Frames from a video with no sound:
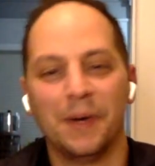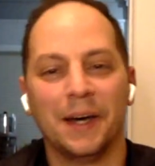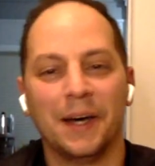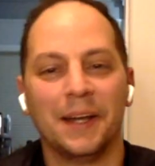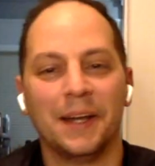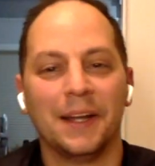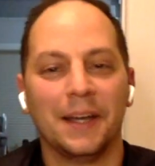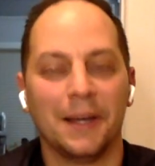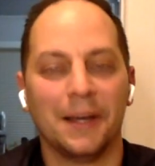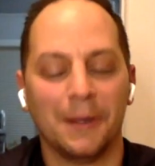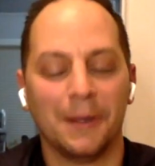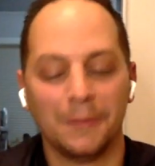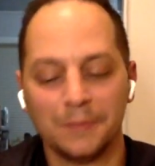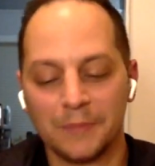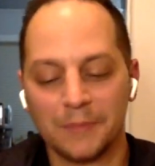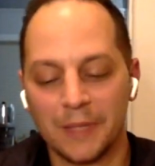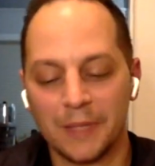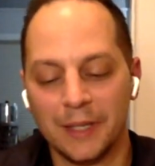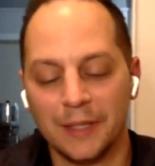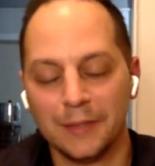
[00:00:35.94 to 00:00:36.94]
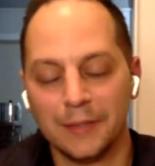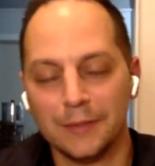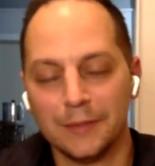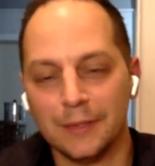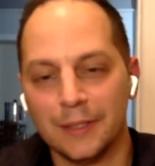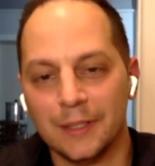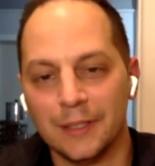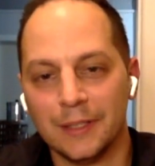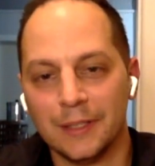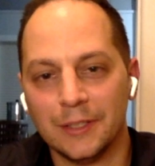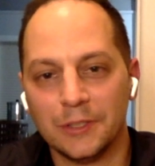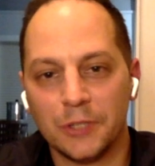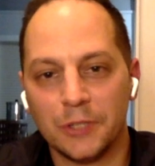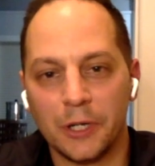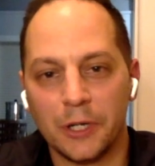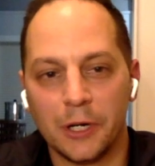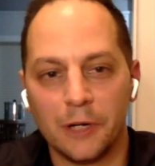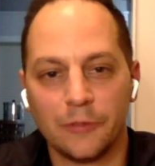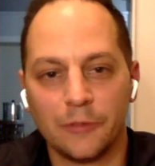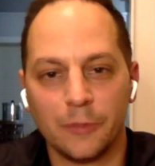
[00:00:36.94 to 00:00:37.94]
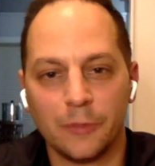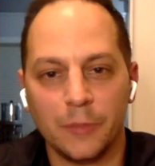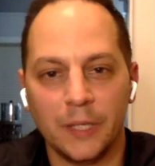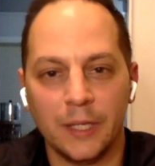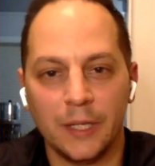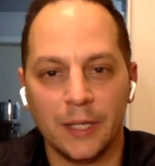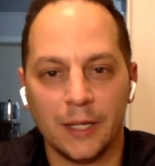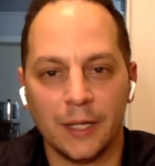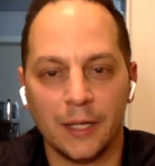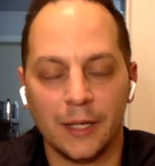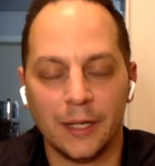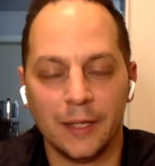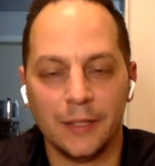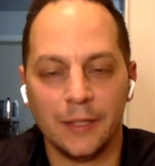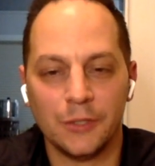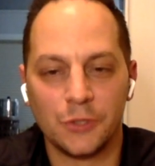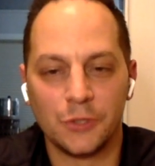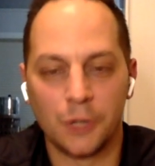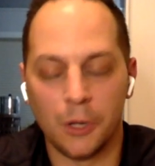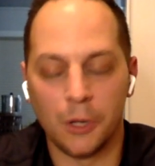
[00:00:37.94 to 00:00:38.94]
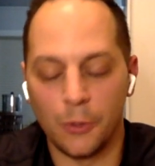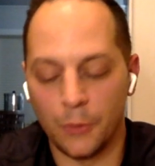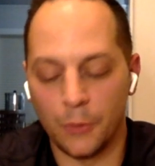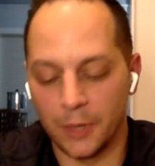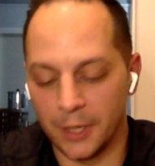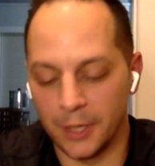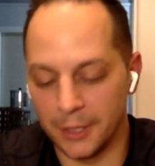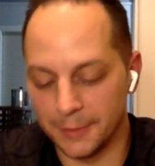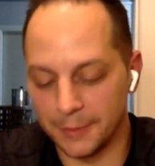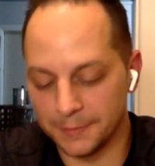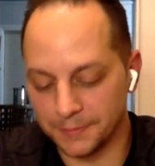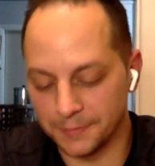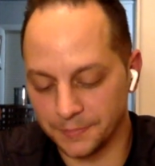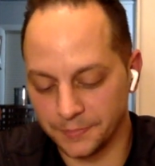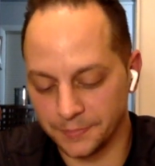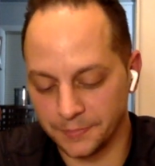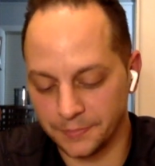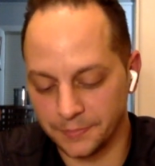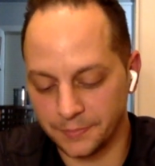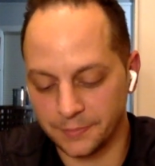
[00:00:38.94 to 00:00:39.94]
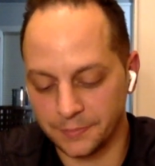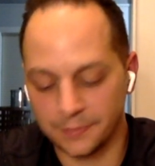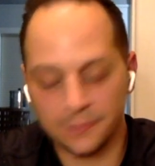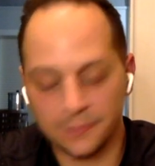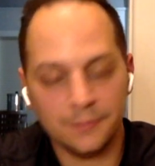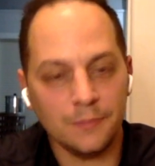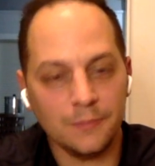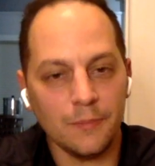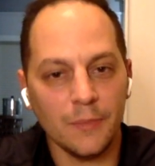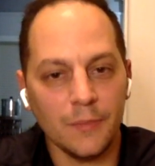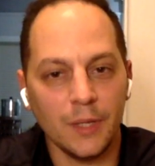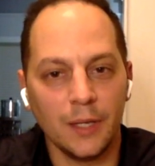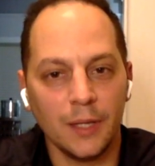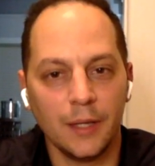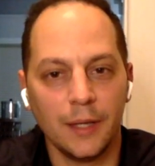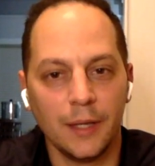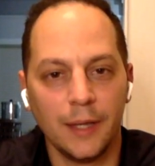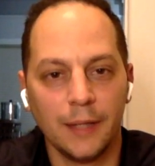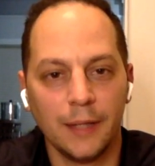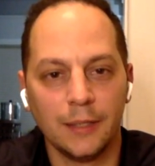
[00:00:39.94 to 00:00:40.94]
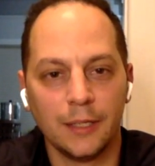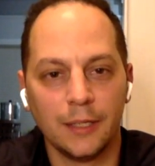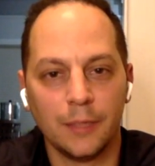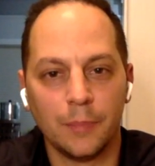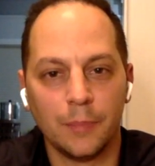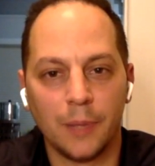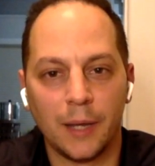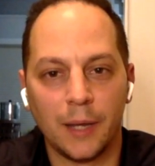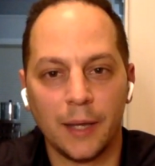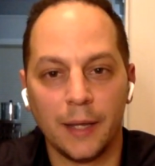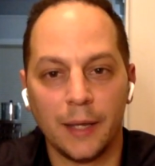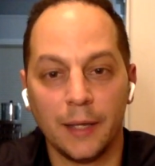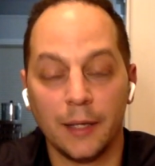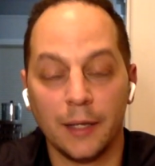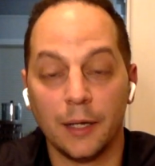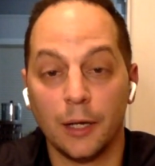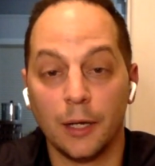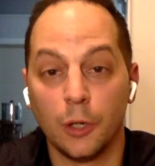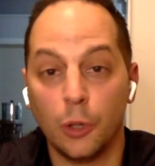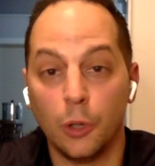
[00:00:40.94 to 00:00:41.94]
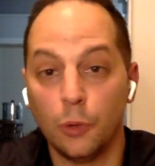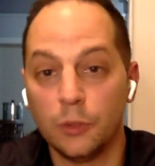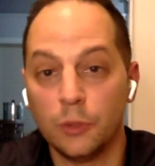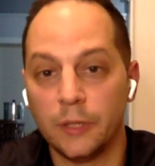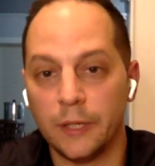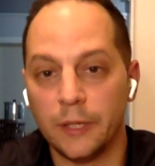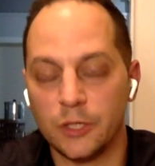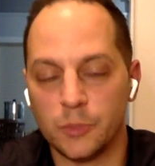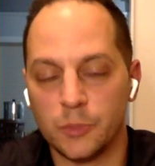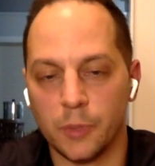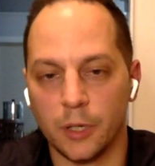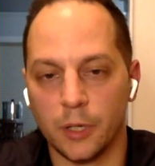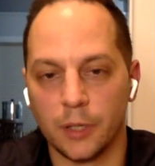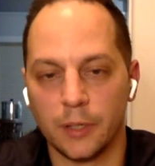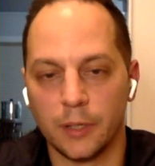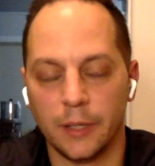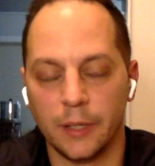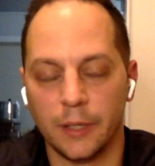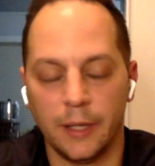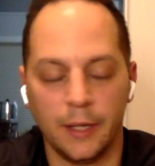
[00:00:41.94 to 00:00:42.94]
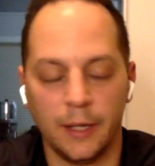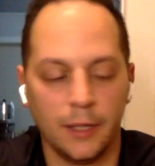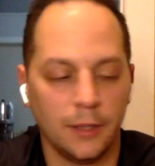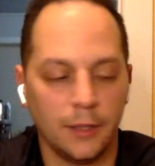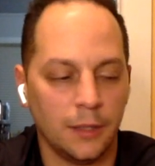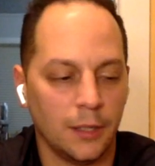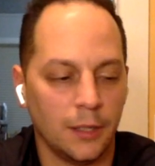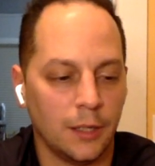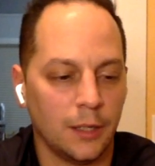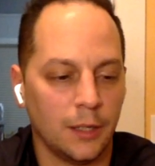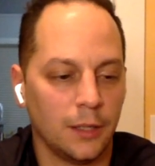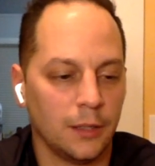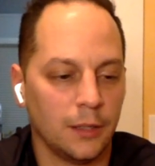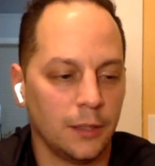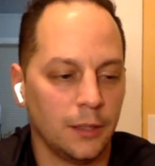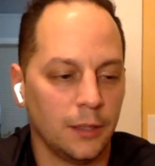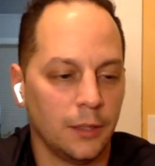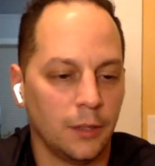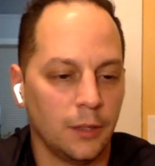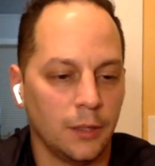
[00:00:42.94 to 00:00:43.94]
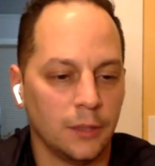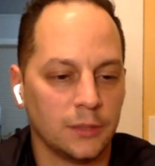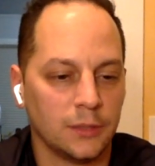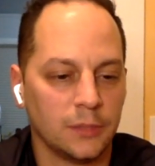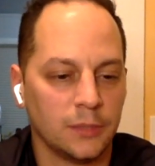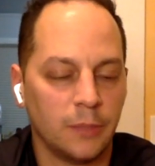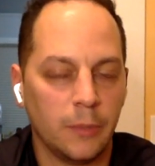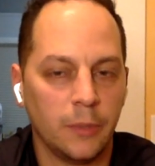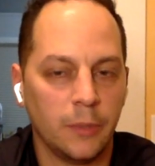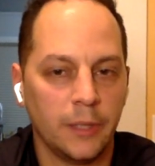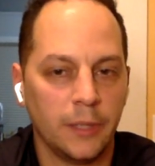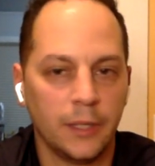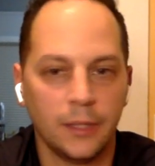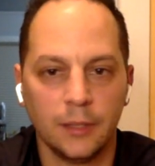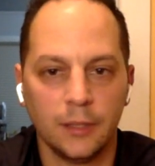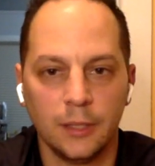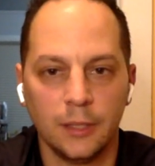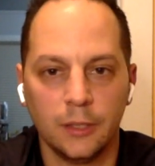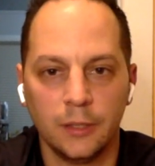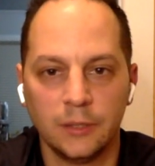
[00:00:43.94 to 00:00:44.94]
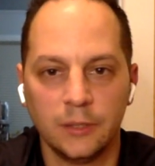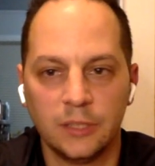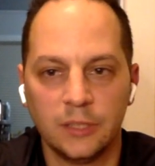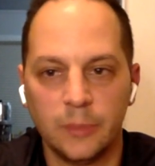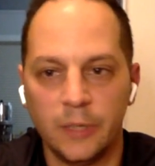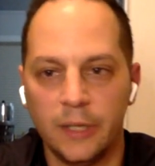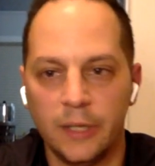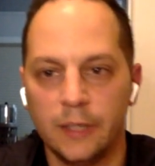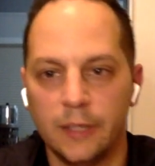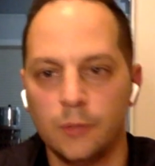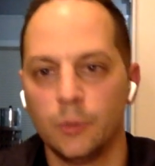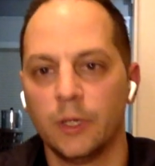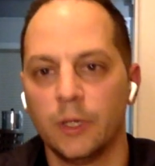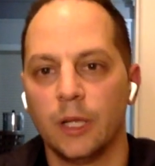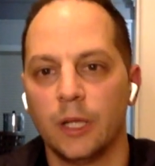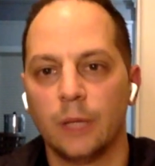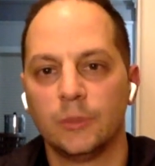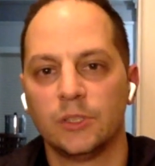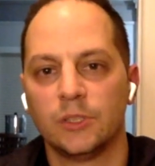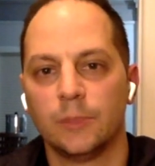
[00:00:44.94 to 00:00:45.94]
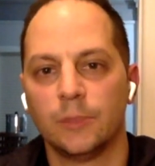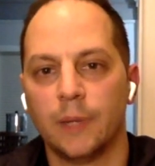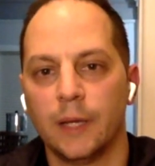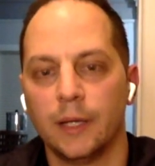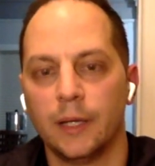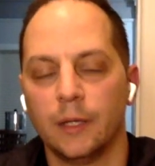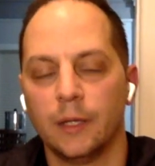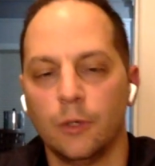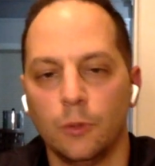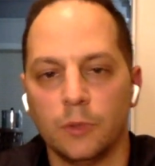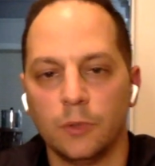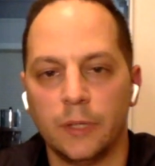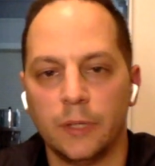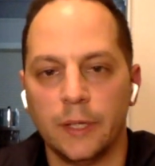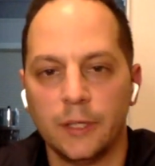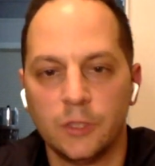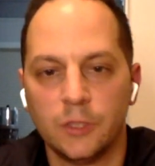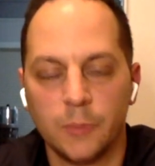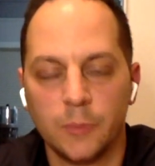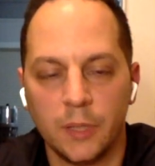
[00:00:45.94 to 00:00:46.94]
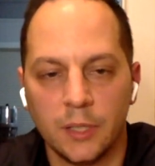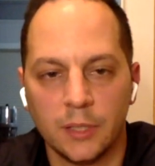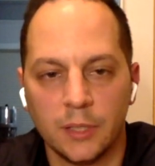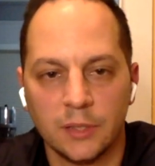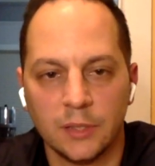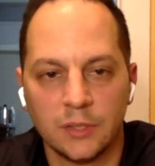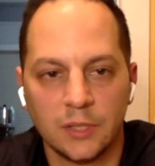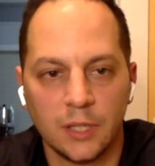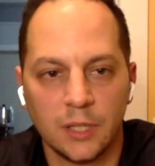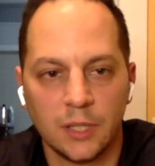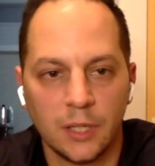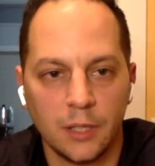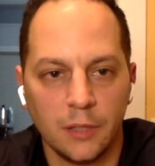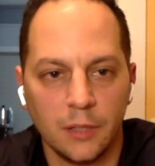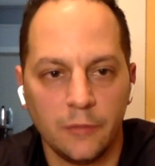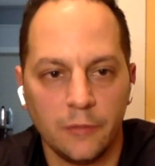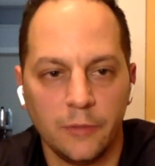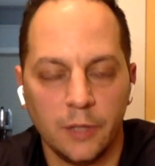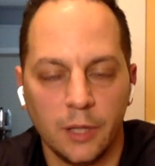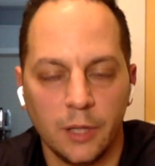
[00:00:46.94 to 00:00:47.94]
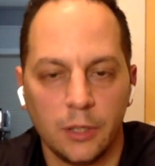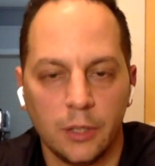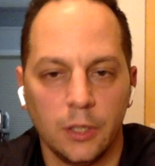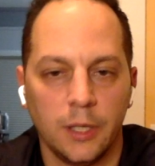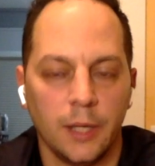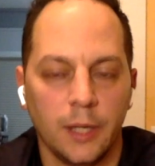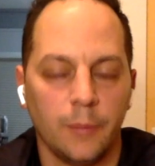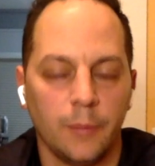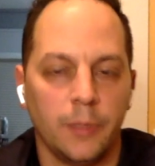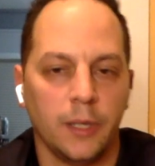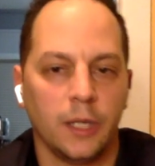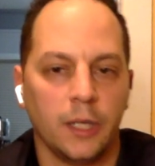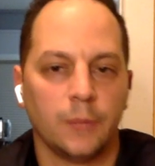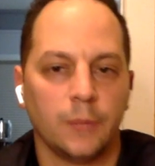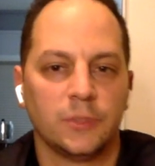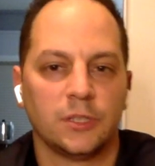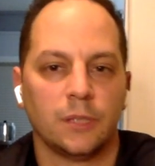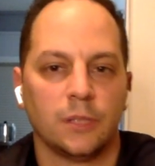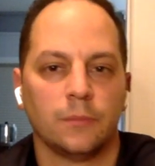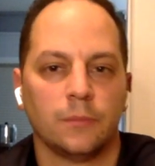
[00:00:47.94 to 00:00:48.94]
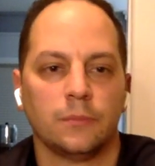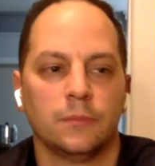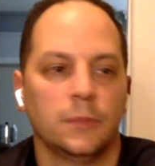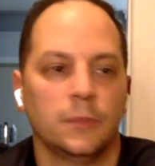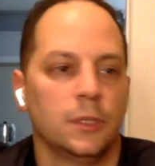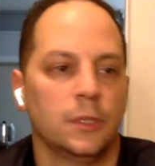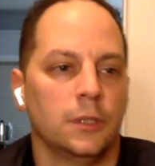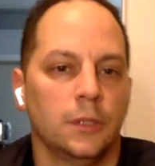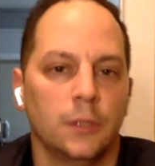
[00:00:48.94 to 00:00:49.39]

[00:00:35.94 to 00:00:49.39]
but um, as you heard from the uh, intro, um, ended up buying a Golden Age book. And, uh, you know, some people get a little intimidated when it comes to buying Golden Age because uh, you feel like you can't pick up some